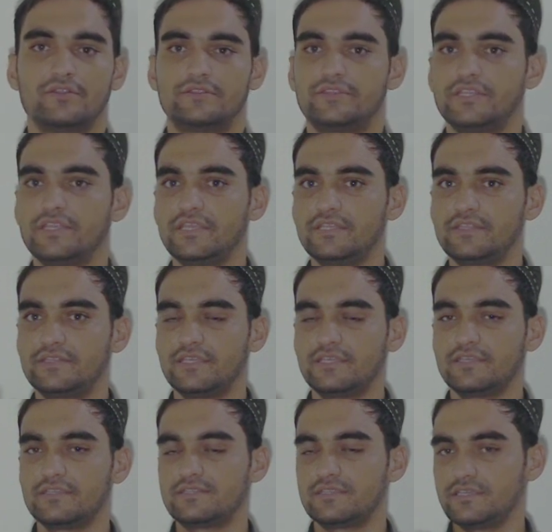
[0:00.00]
Three
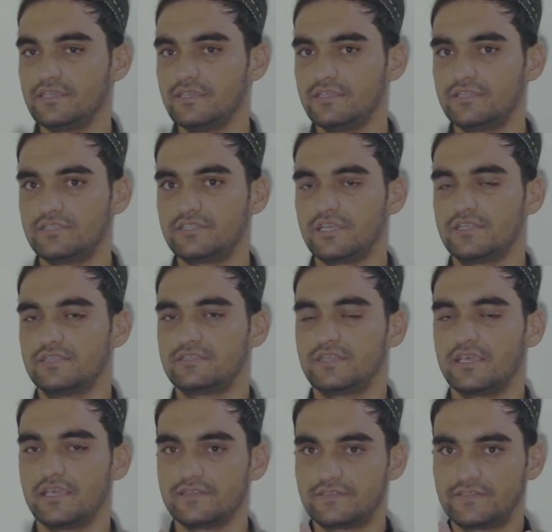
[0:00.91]
things. Each tense
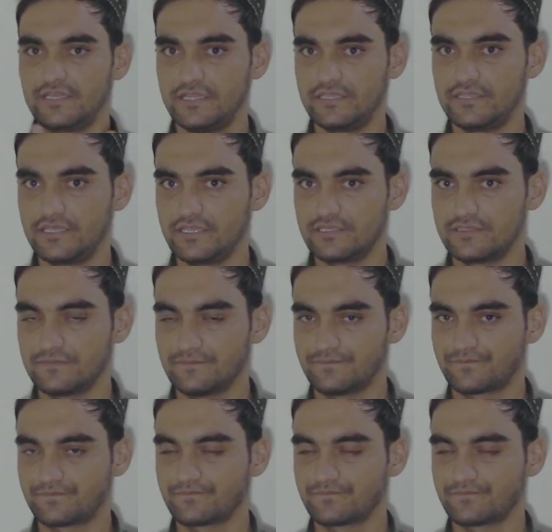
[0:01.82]
has three things.